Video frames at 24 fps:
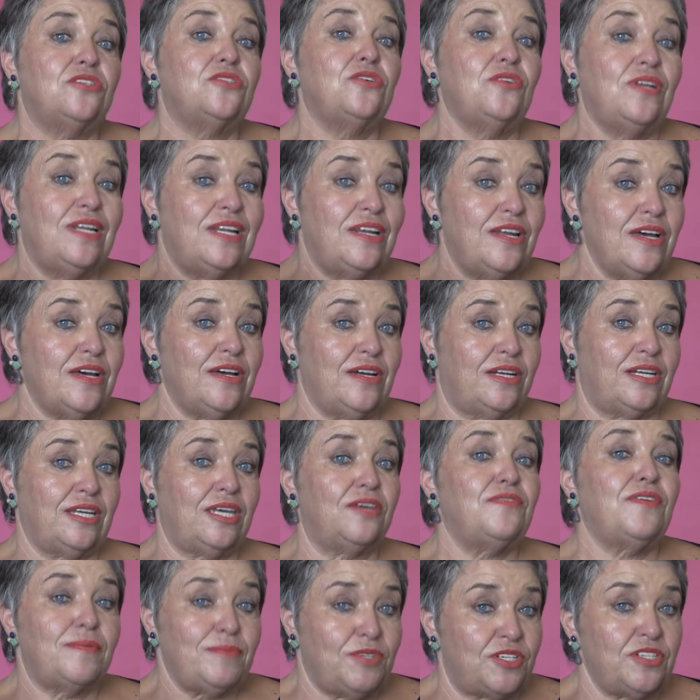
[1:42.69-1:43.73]
to learn
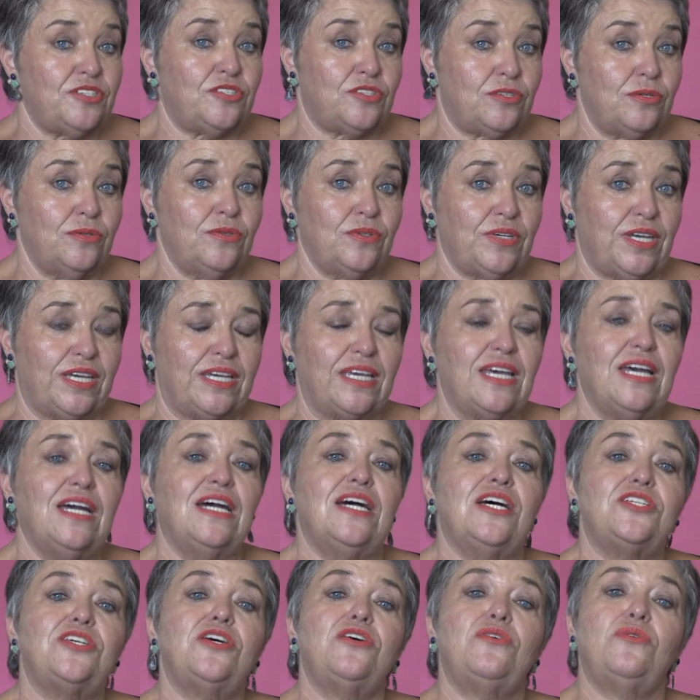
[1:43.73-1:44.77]
if I'm just talking.
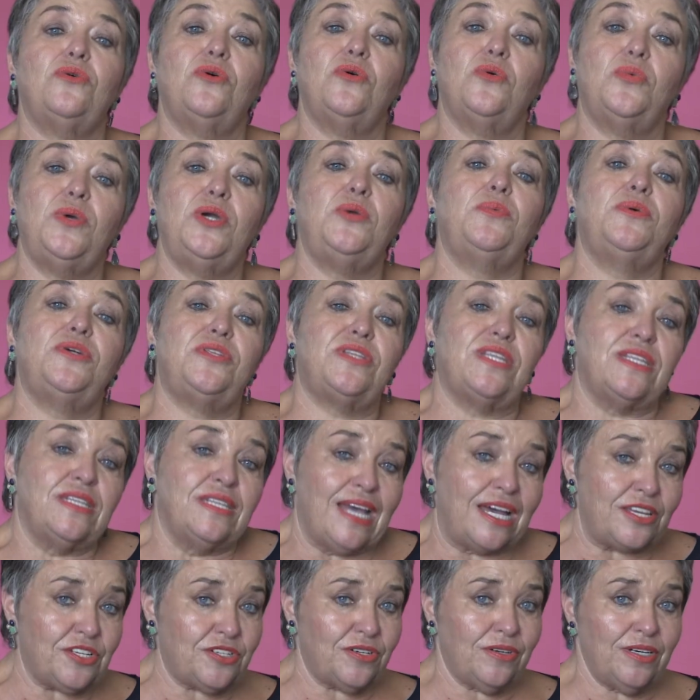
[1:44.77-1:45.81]
So we would
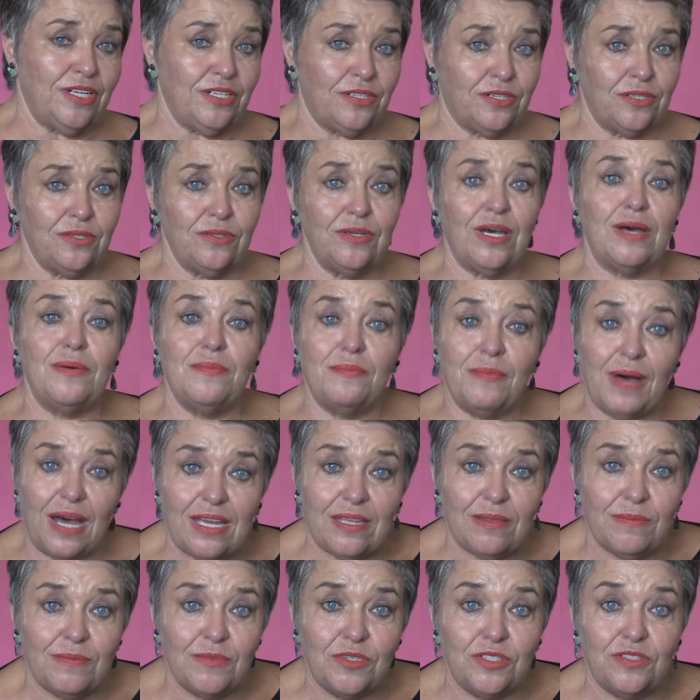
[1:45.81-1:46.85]
naturally do a
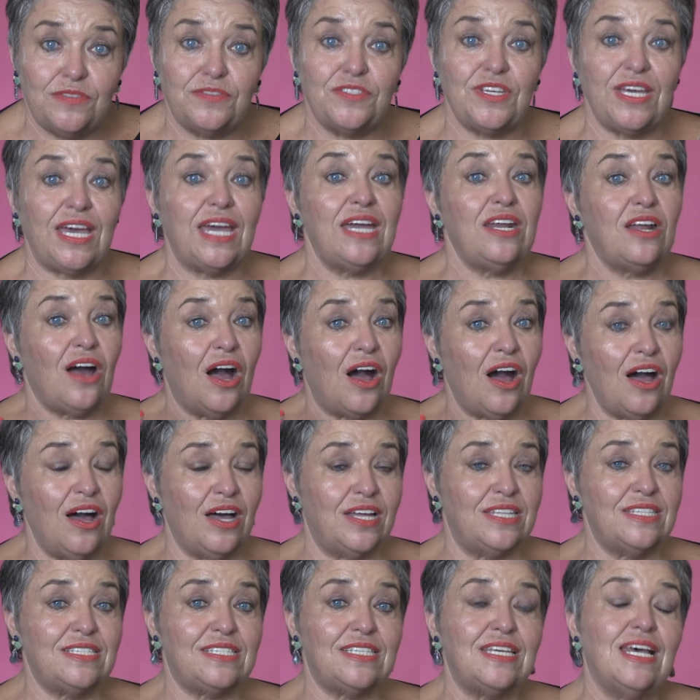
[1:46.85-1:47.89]
mind move to
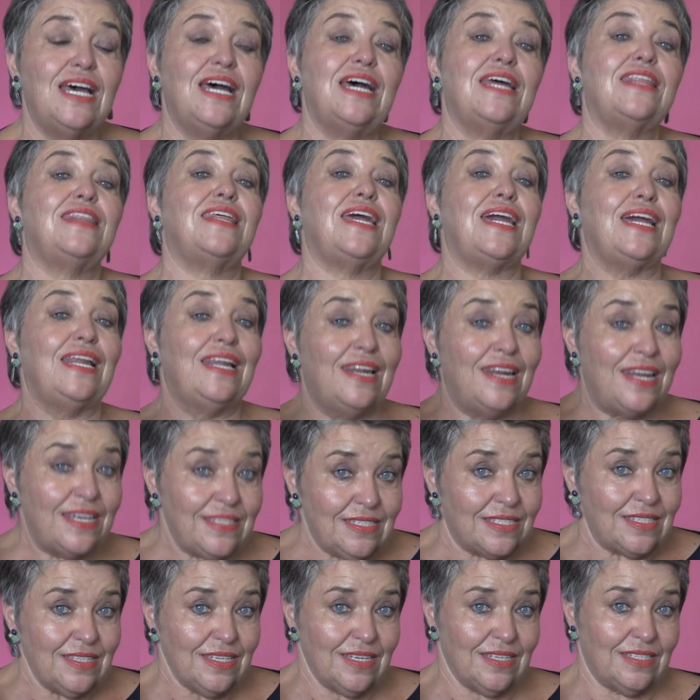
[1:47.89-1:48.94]
enhance their
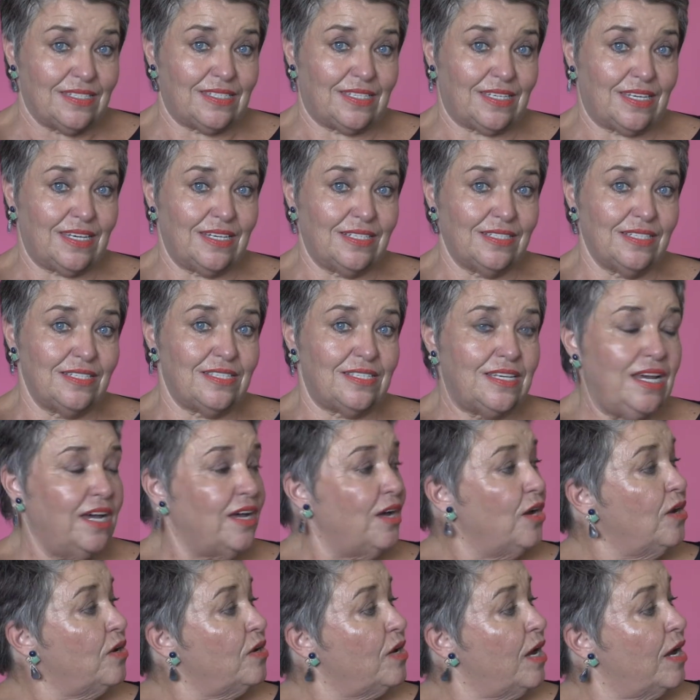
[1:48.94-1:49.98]
listening skills.
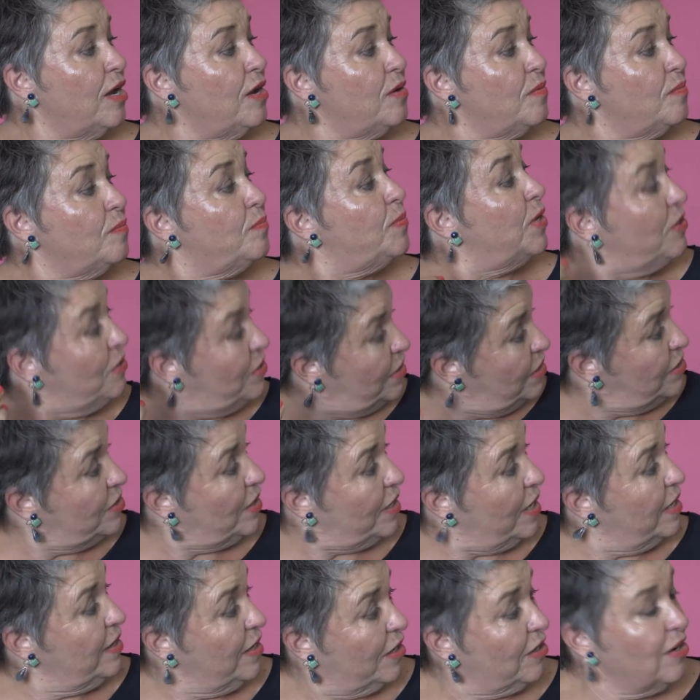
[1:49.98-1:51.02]
Because
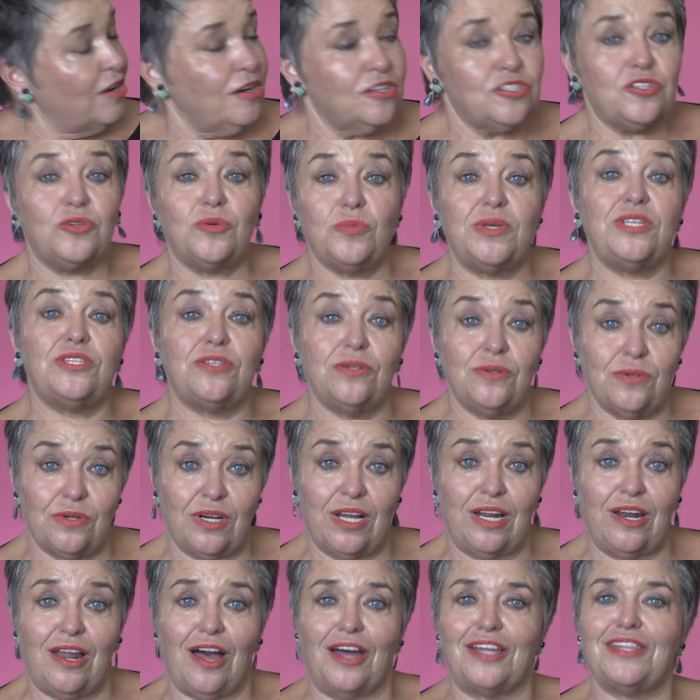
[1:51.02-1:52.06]
in a classroom we
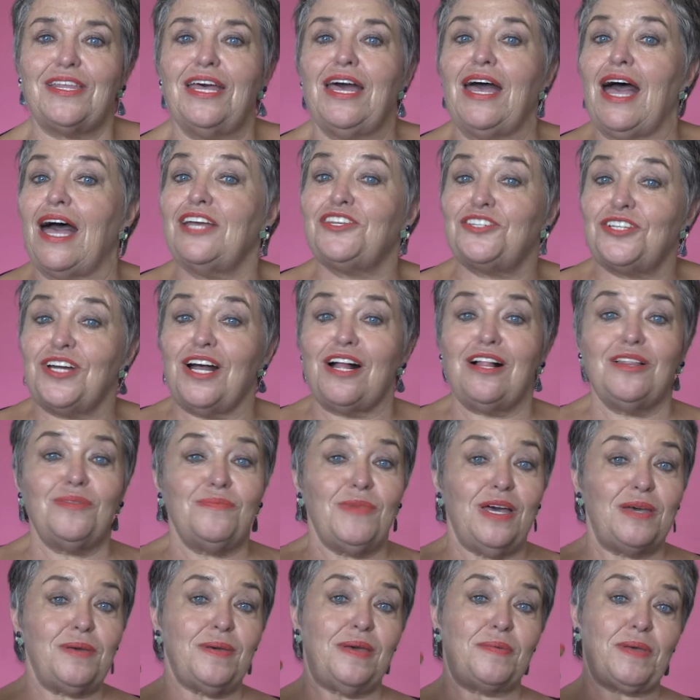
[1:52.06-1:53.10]
talk a lot. A child
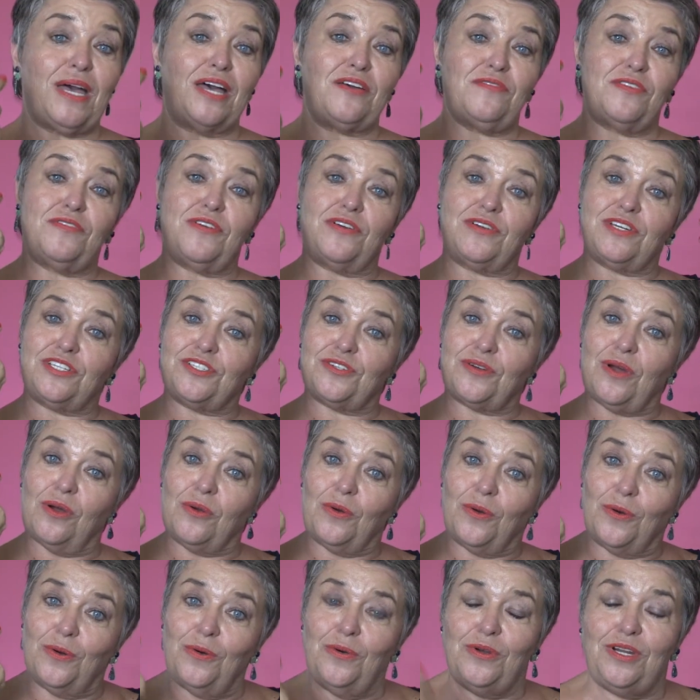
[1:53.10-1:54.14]
may have a very
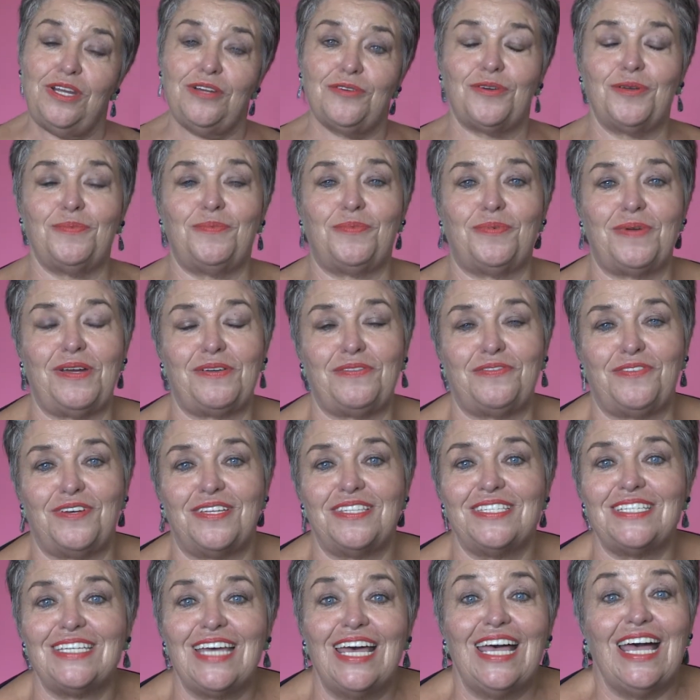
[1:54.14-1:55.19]
strong auditory
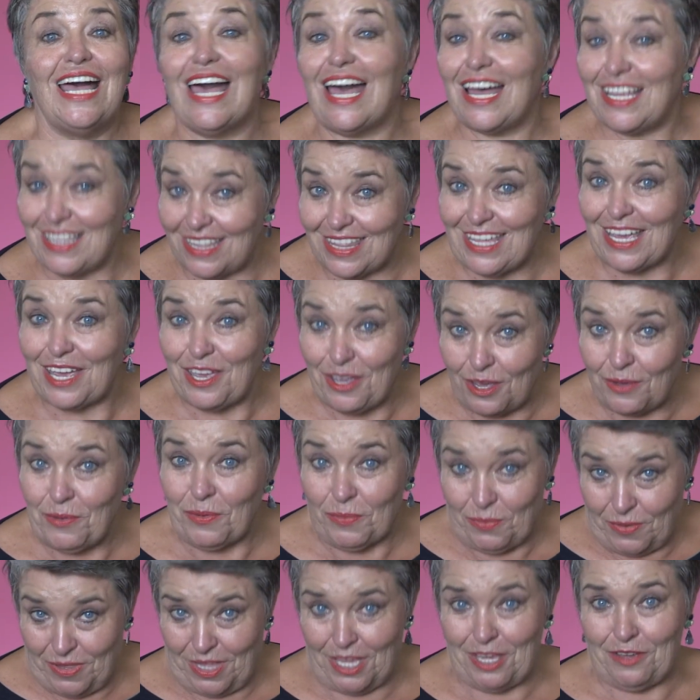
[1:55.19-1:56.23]
preference and they
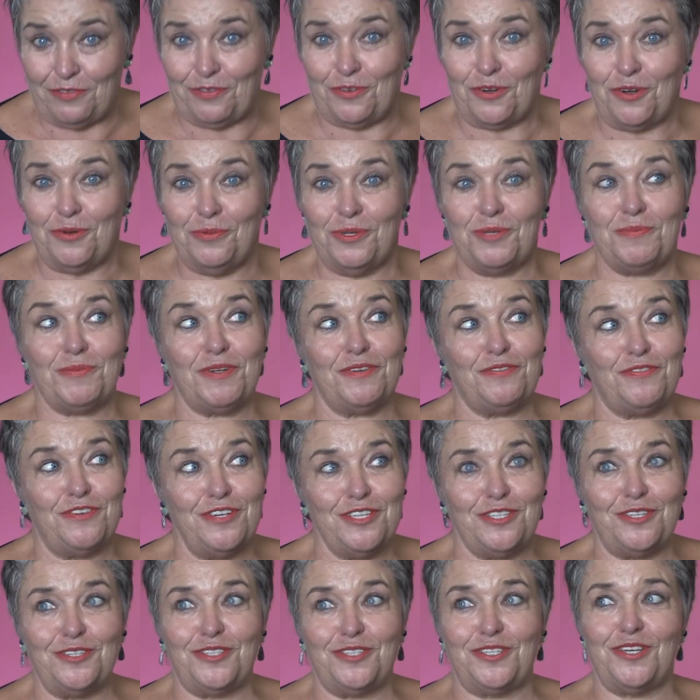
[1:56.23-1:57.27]
therefore would
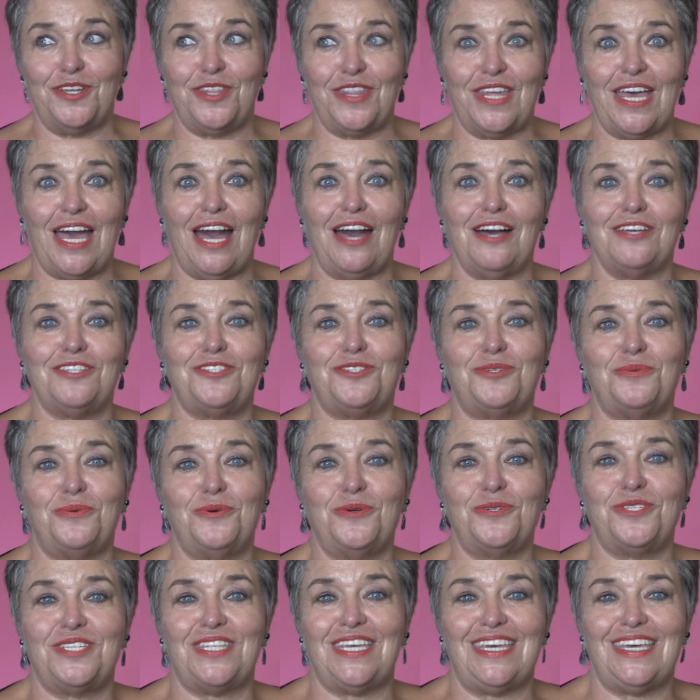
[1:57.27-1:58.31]
prefer to turn their eyes
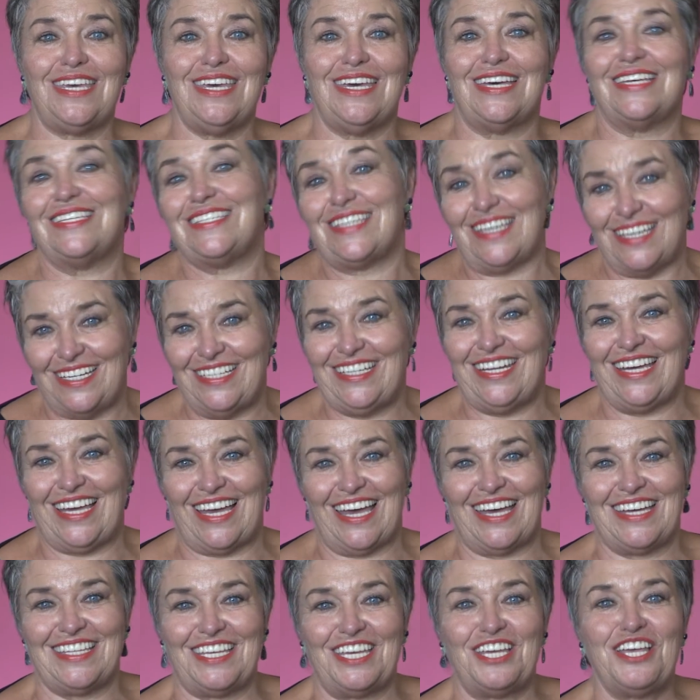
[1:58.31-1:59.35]
towards the ears,
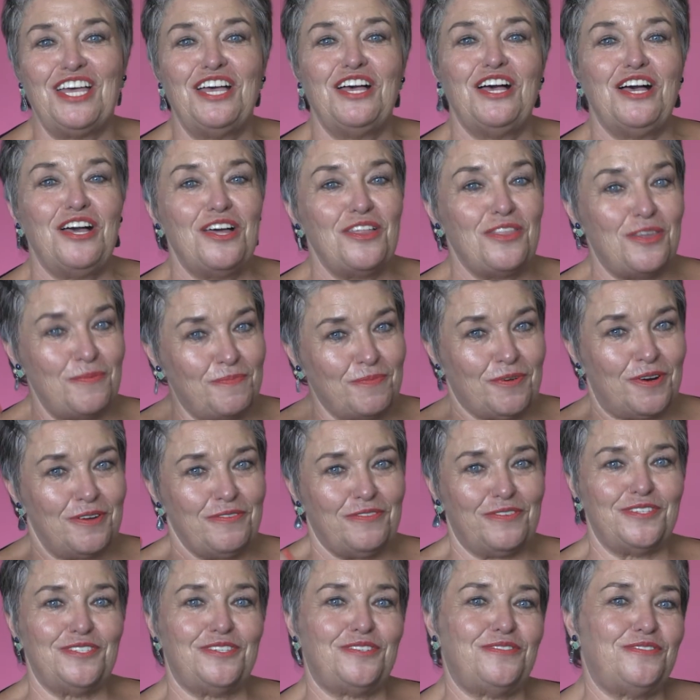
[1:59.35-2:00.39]
indicating the
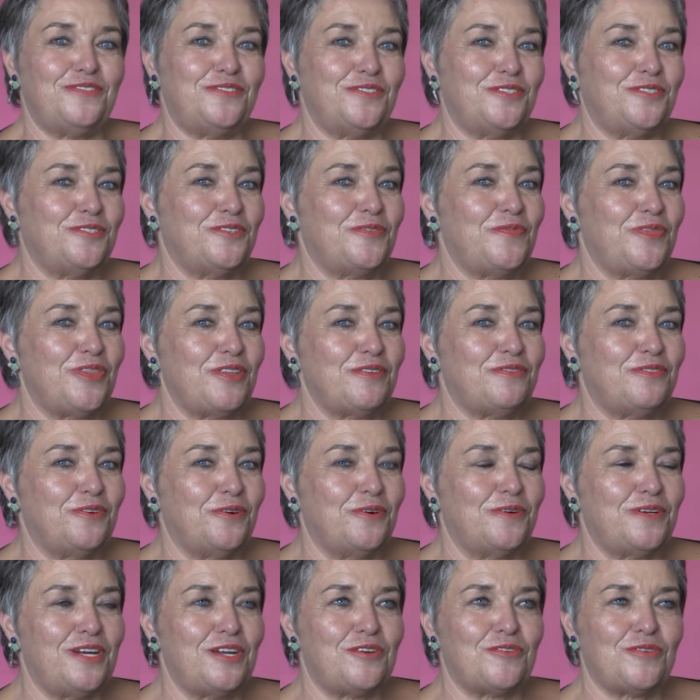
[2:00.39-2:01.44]
preference for
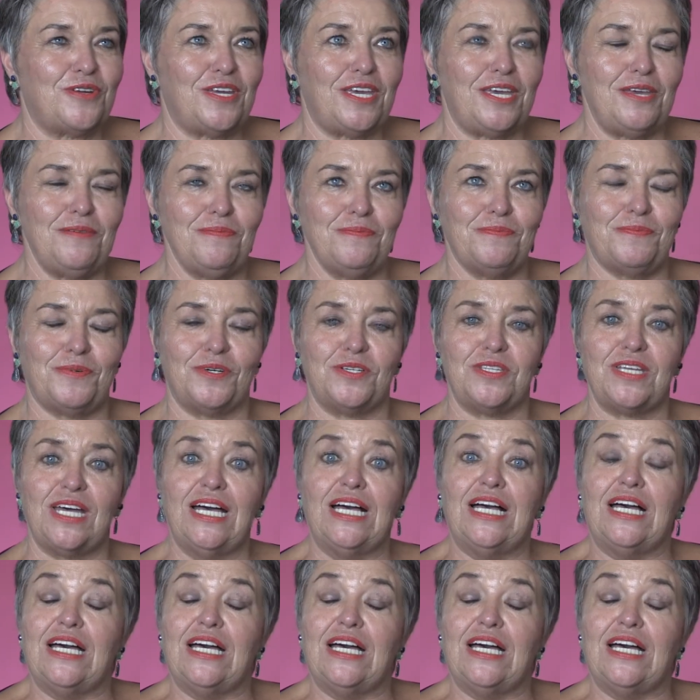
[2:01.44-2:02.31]
auditory input.